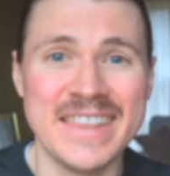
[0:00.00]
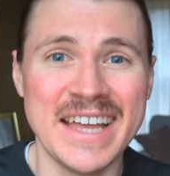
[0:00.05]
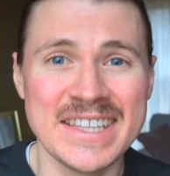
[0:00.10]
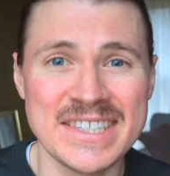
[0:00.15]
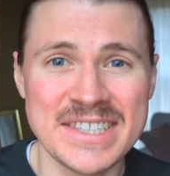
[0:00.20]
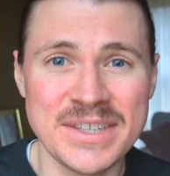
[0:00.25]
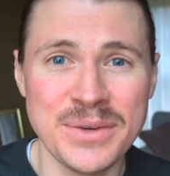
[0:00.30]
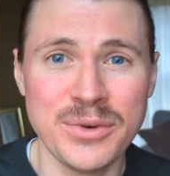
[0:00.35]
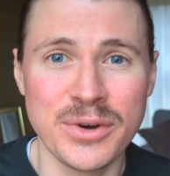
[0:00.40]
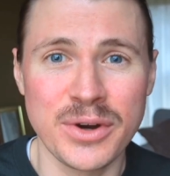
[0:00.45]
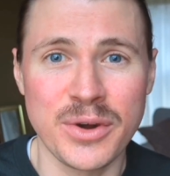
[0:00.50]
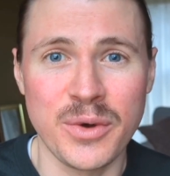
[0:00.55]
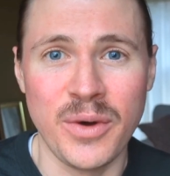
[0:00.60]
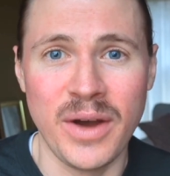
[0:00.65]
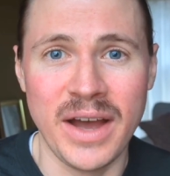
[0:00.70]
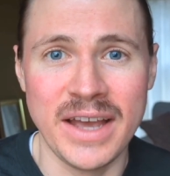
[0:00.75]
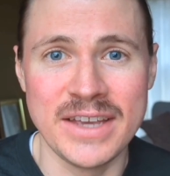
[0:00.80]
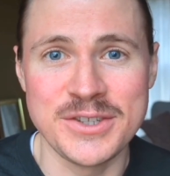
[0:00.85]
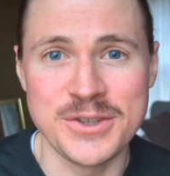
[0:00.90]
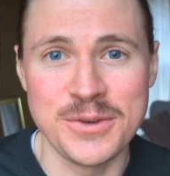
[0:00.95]
still
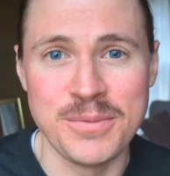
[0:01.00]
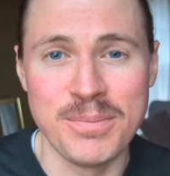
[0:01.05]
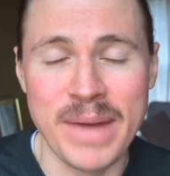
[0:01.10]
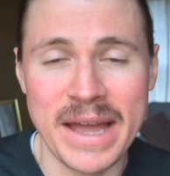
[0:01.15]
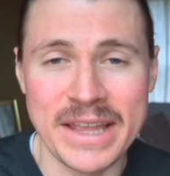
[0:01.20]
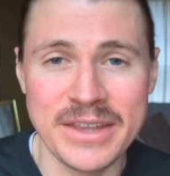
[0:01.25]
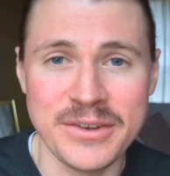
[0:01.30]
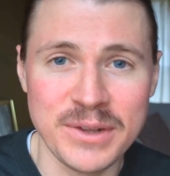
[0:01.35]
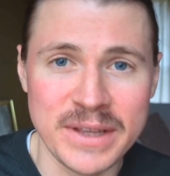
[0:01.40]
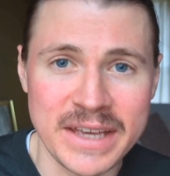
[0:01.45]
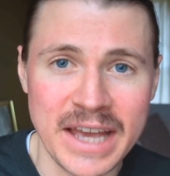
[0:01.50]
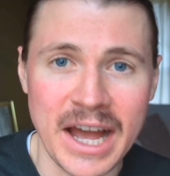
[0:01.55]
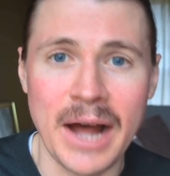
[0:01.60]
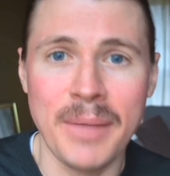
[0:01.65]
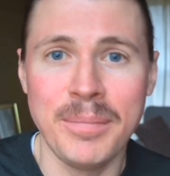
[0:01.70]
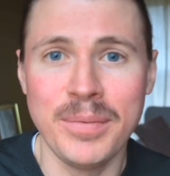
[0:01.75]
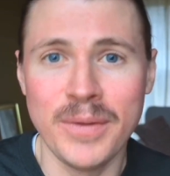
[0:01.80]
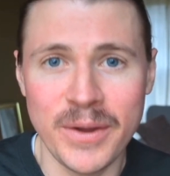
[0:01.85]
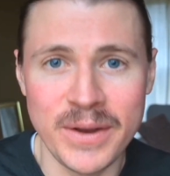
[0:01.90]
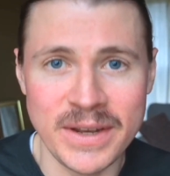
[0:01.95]
requires you manually
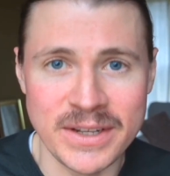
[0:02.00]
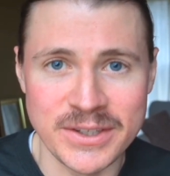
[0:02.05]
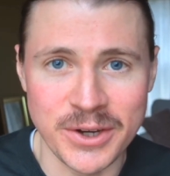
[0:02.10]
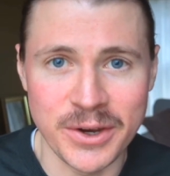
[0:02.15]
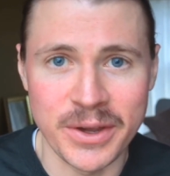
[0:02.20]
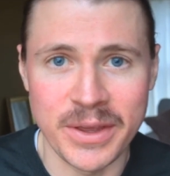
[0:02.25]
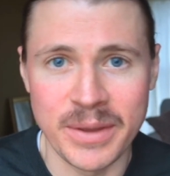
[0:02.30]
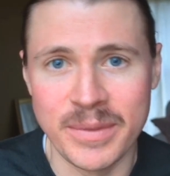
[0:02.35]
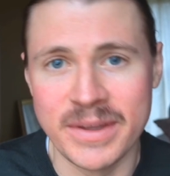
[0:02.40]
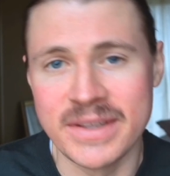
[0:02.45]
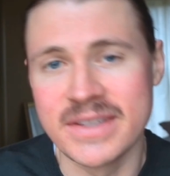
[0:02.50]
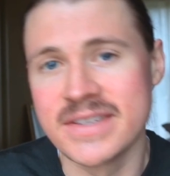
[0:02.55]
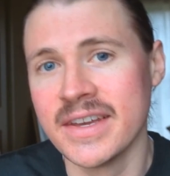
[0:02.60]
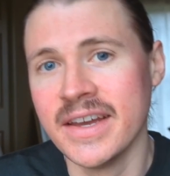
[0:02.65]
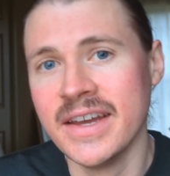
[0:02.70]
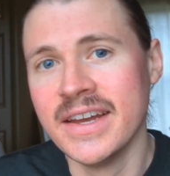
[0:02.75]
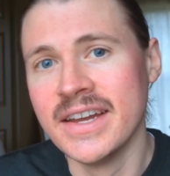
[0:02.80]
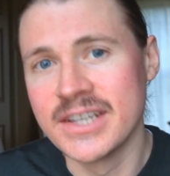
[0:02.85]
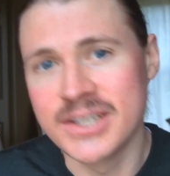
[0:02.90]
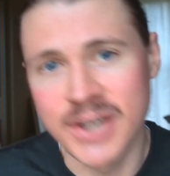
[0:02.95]
uploading documents,
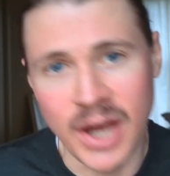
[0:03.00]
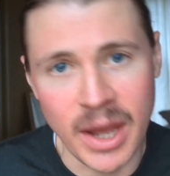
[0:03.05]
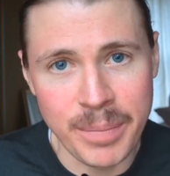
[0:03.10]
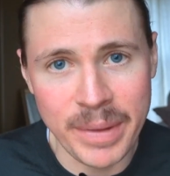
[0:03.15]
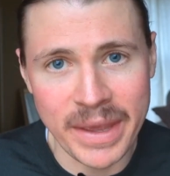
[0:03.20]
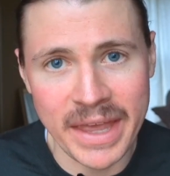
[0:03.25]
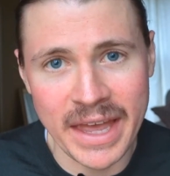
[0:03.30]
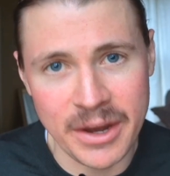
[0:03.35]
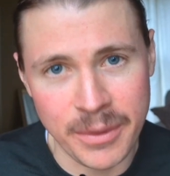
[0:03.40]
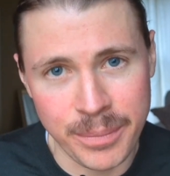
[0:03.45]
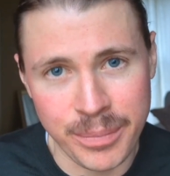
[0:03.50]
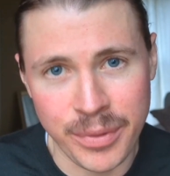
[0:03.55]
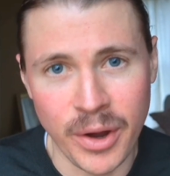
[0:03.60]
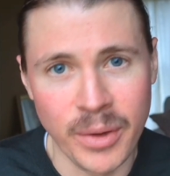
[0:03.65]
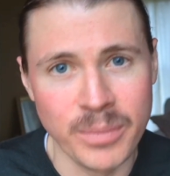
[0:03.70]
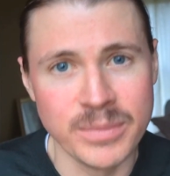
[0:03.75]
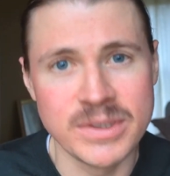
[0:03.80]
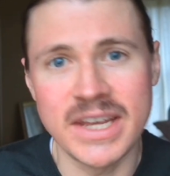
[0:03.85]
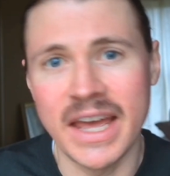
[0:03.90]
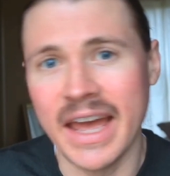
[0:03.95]
typing out a
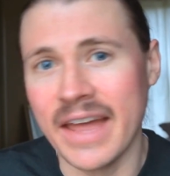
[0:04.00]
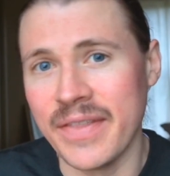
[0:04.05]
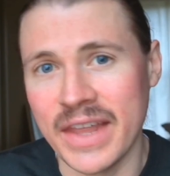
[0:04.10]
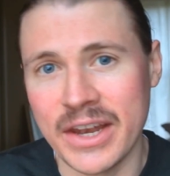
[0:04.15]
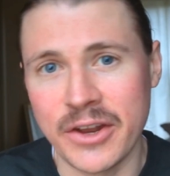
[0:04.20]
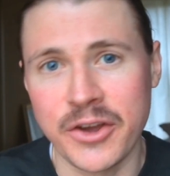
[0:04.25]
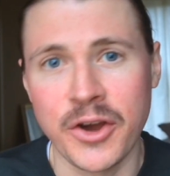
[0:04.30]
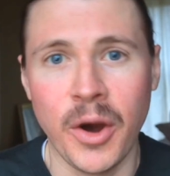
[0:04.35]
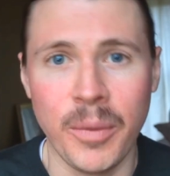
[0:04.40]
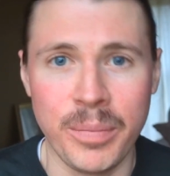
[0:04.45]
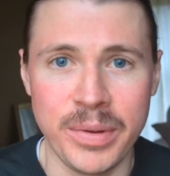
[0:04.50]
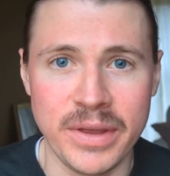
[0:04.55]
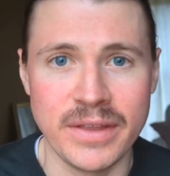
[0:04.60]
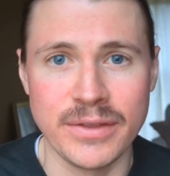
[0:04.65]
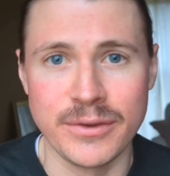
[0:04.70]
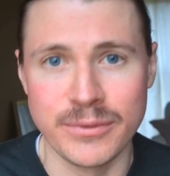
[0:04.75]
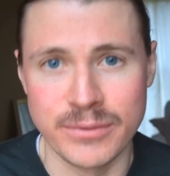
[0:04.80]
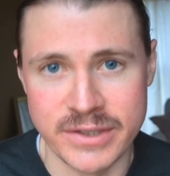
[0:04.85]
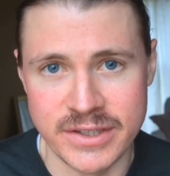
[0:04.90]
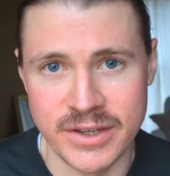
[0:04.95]
prompt, and then copying the
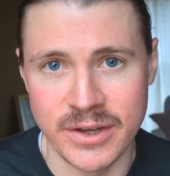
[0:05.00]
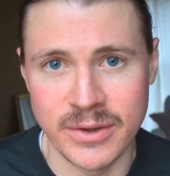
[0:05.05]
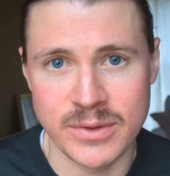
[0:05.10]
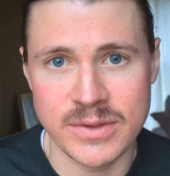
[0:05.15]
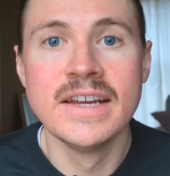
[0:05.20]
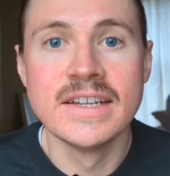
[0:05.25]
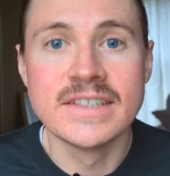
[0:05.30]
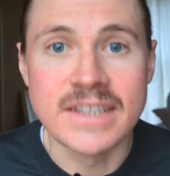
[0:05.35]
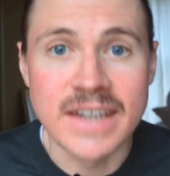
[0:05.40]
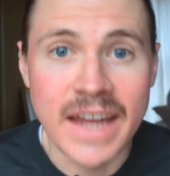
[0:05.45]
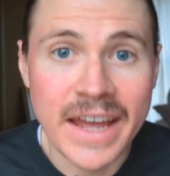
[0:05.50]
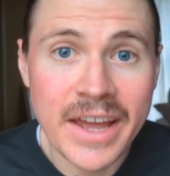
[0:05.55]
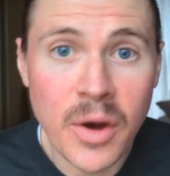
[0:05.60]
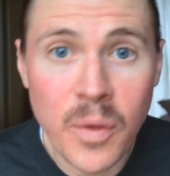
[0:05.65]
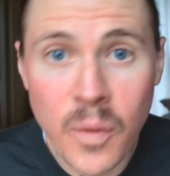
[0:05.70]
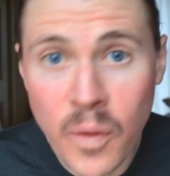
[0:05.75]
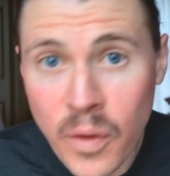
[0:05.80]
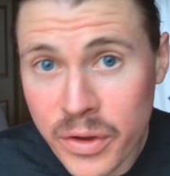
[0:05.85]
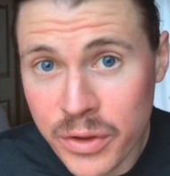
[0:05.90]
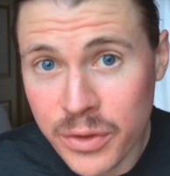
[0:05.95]
results. Today, I'll
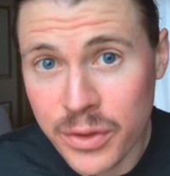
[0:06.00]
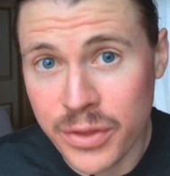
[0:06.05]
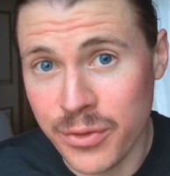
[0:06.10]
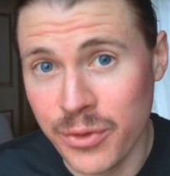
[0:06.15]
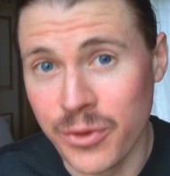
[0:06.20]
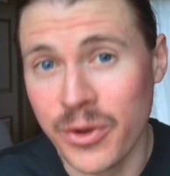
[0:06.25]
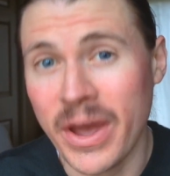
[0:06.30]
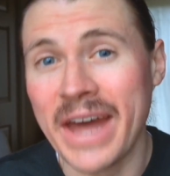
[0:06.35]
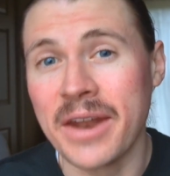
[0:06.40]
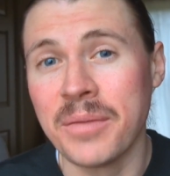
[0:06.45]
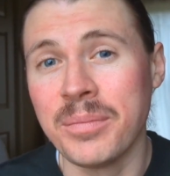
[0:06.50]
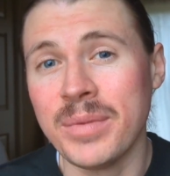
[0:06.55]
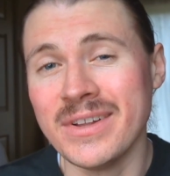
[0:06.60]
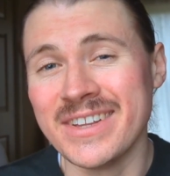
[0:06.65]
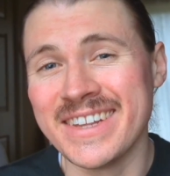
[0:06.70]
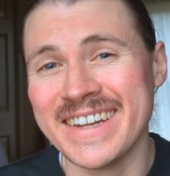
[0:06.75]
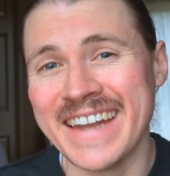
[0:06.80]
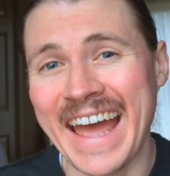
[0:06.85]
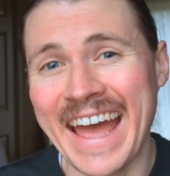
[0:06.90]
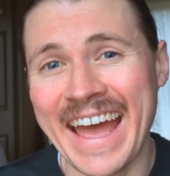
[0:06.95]
walk you through how to build
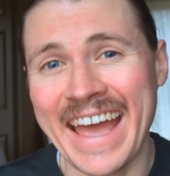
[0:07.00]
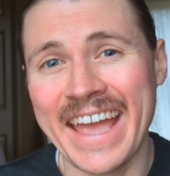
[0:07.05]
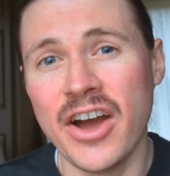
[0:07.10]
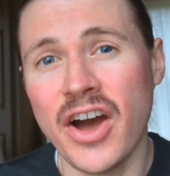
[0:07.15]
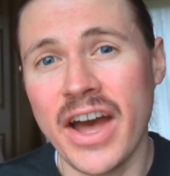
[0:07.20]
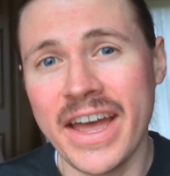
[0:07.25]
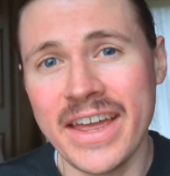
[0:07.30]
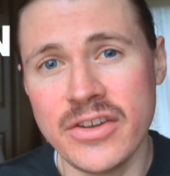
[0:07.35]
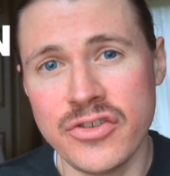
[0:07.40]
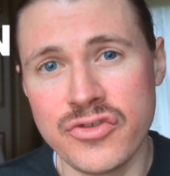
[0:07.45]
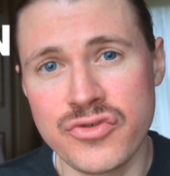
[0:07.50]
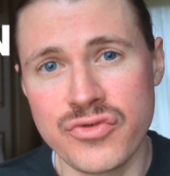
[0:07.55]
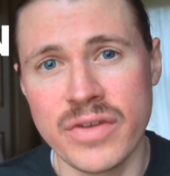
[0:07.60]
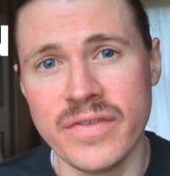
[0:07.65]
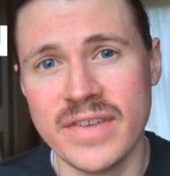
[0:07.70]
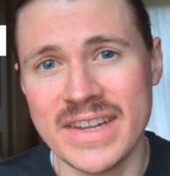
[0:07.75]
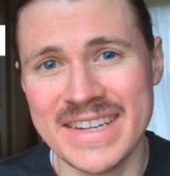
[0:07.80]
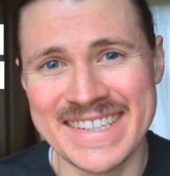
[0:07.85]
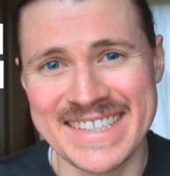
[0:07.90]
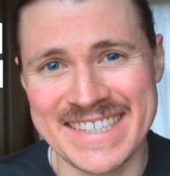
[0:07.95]
an
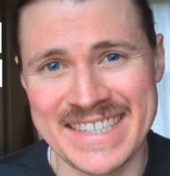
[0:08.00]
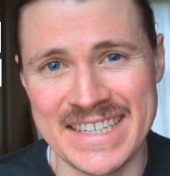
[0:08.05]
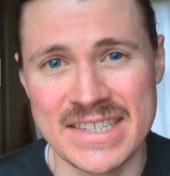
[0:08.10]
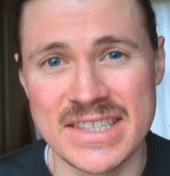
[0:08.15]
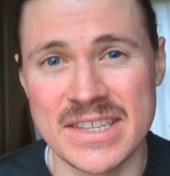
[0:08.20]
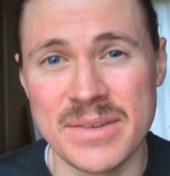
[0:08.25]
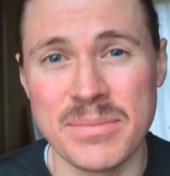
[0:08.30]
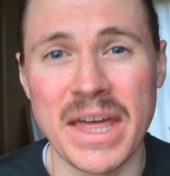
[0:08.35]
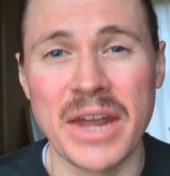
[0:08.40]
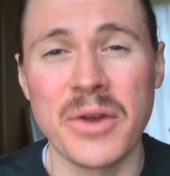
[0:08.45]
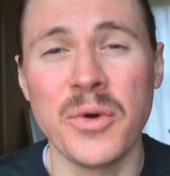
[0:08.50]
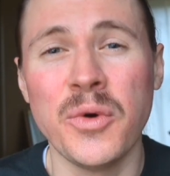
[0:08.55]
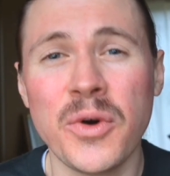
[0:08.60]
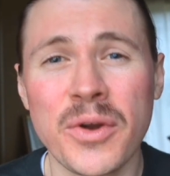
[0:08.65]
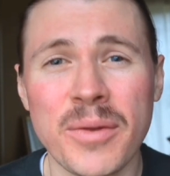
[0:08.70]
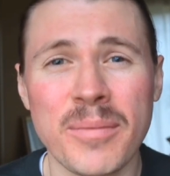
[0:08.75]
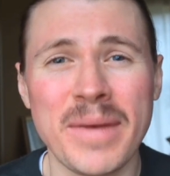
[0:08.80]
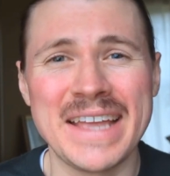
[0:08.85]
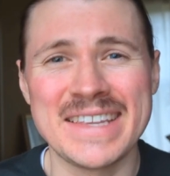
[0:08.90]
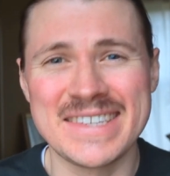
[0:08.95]
AI-driven system that
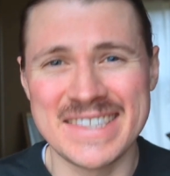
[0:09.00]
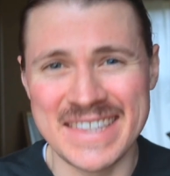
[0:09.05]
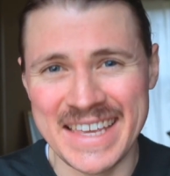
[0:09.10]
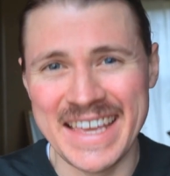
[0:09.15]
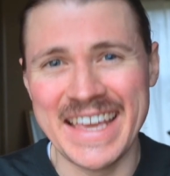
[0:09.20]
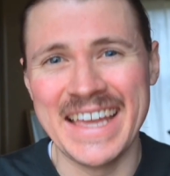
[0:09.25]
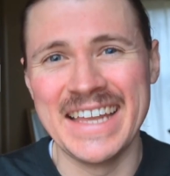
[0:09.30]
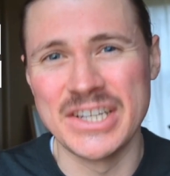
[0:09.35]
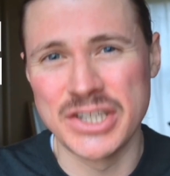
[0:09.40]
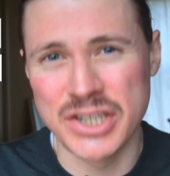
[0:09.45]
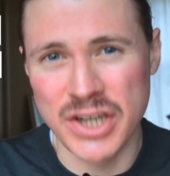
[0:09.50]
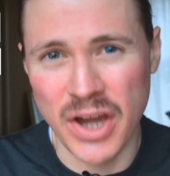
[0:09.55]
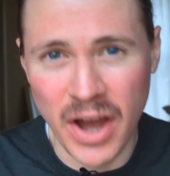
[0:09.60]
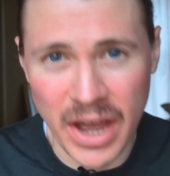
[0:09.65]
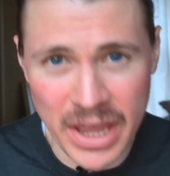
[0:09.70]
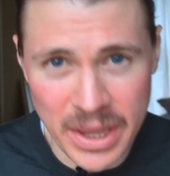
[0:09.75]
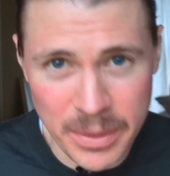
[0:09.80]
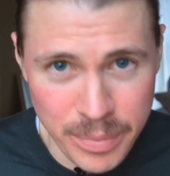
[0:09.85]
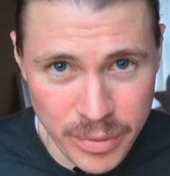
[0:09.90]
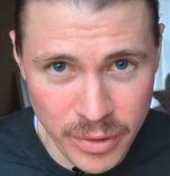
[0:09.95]
automates the
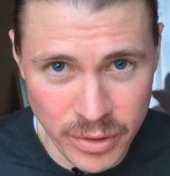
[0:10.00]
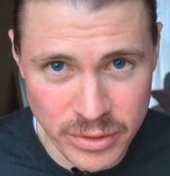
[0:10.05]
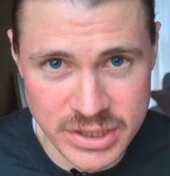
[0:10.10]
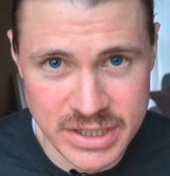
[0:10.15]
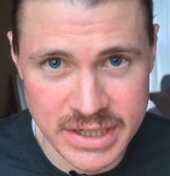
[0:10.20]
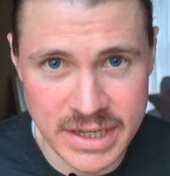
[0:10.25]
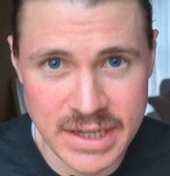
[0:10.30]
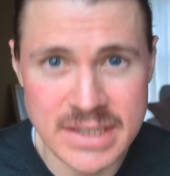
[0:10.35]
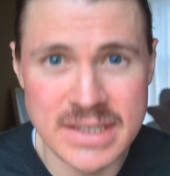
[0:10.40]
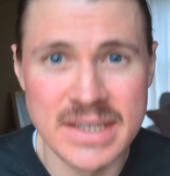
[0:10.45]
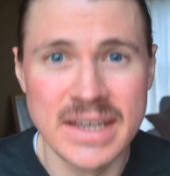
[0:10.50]
entire process,